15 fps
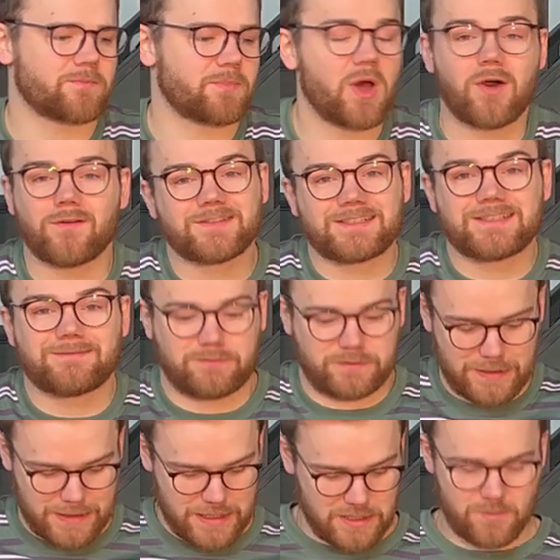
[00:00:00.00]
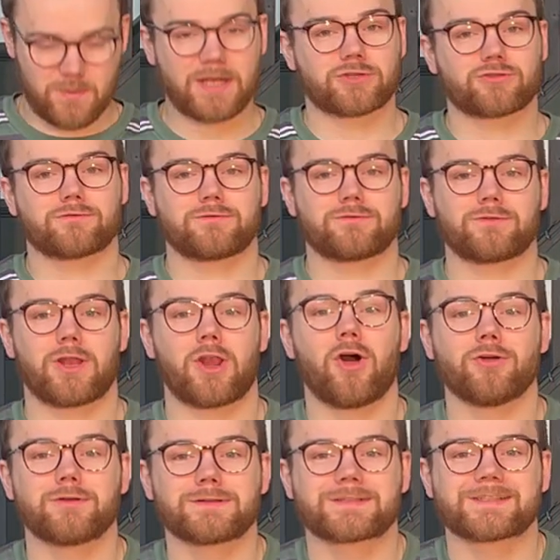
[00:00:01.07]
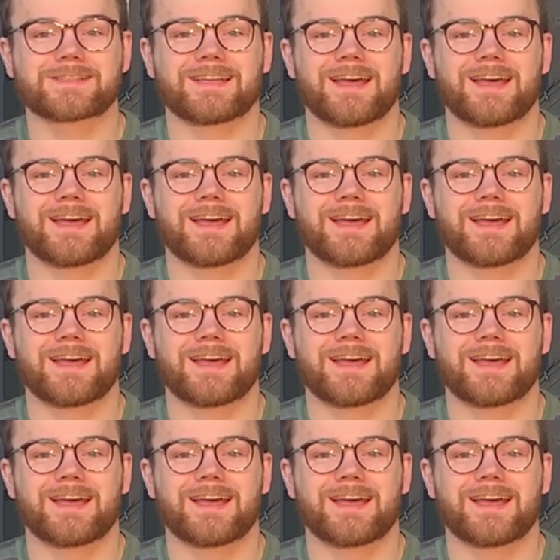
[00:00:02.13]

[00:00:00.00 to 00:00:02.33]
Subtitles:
But obviously, saying that, you wear the longs